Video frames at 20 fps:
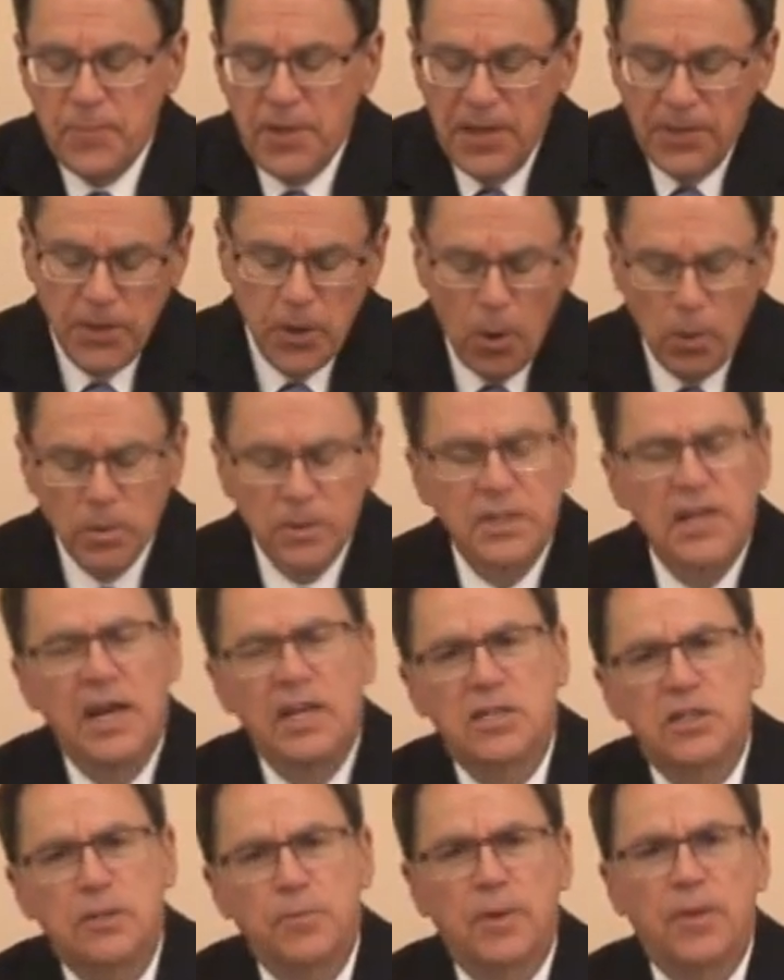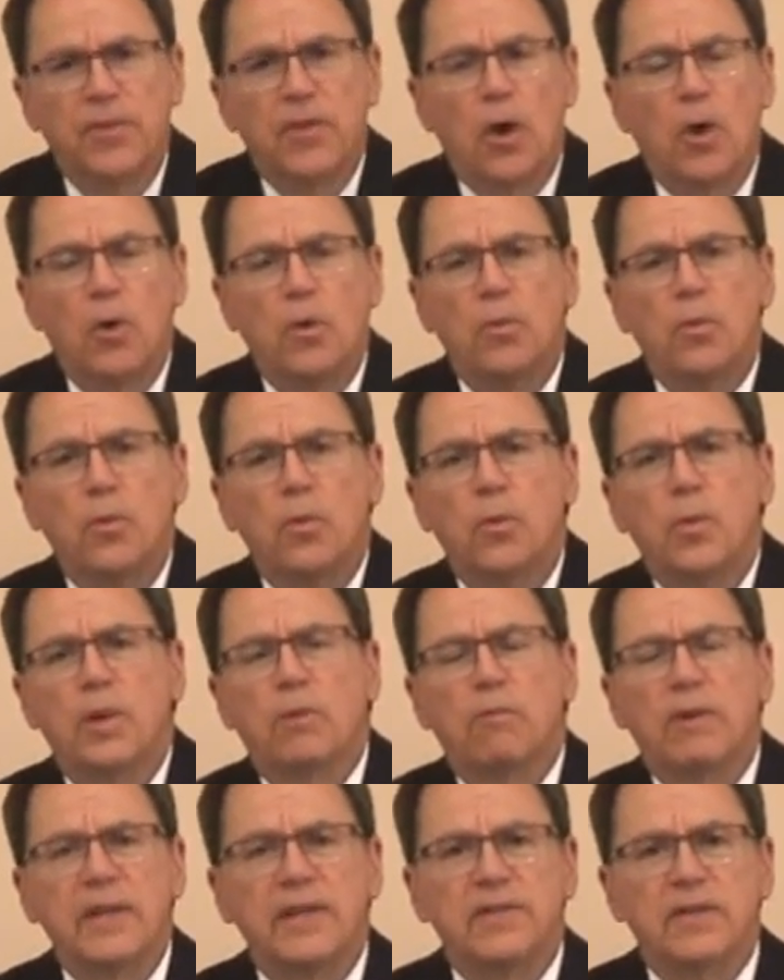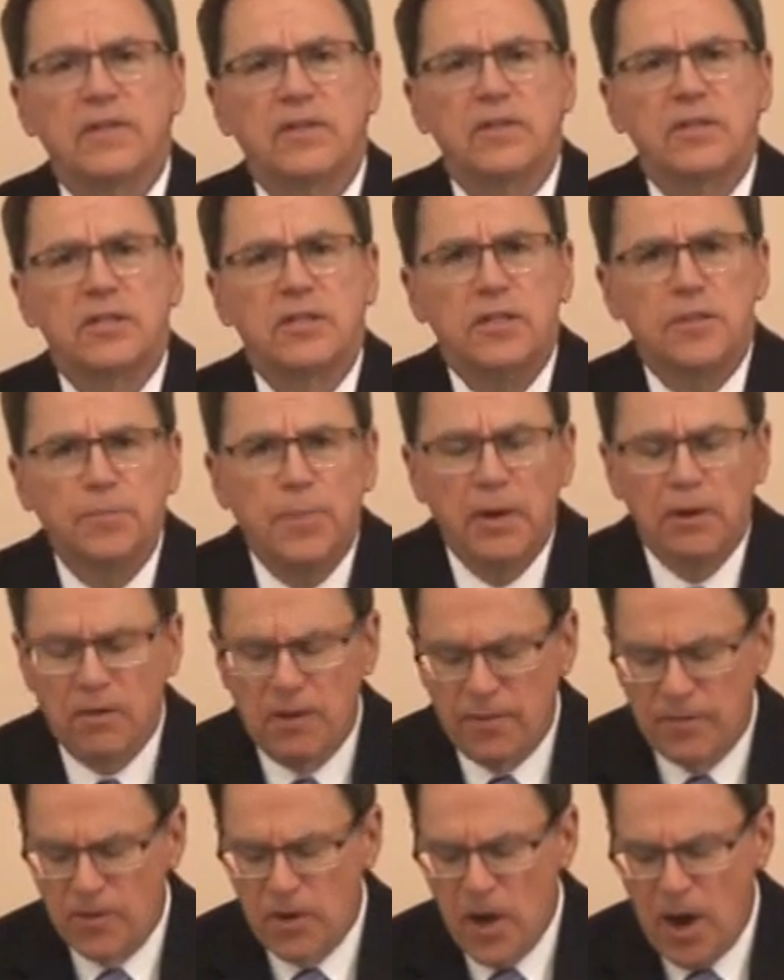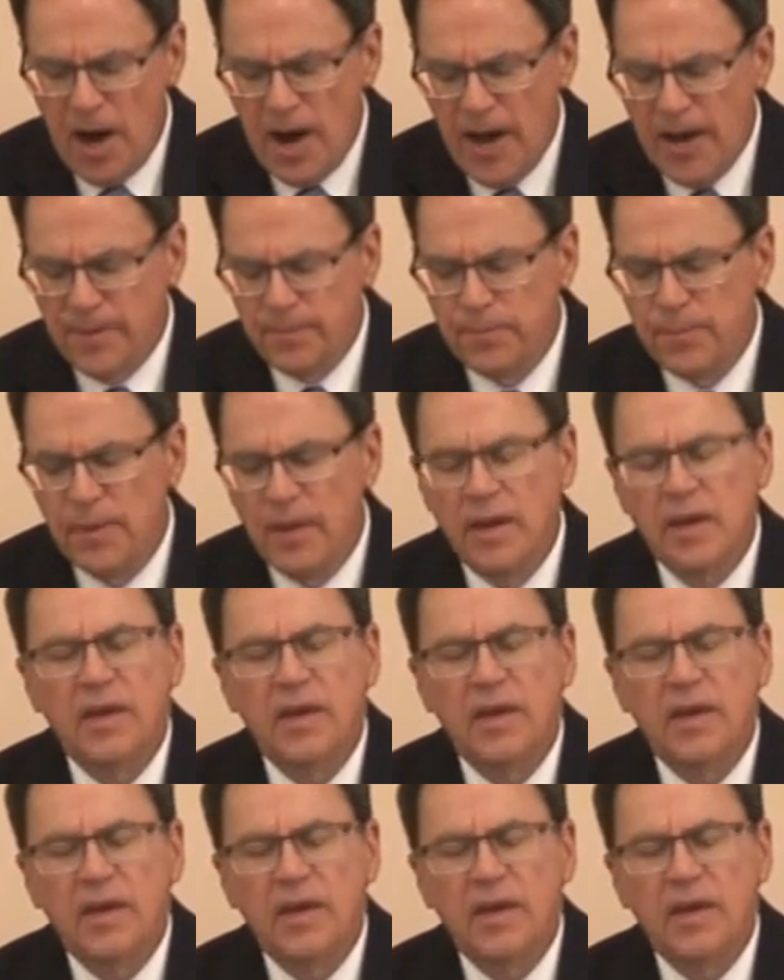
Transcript: In the Old Testament, though, we read that the Spirit of God